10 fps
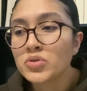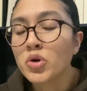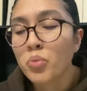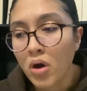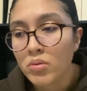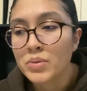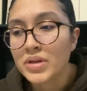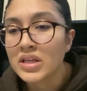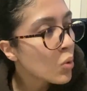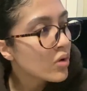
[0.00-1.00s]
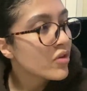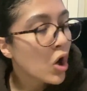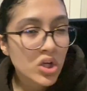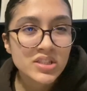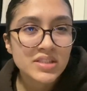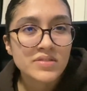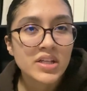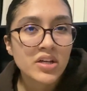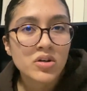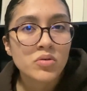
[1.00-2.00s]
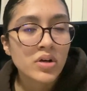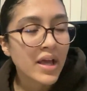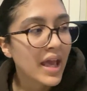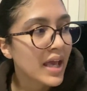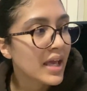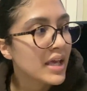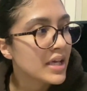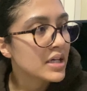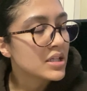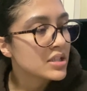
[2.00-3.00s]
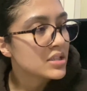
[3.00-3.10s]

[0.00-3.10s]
It'll probably be more of an artsy video, a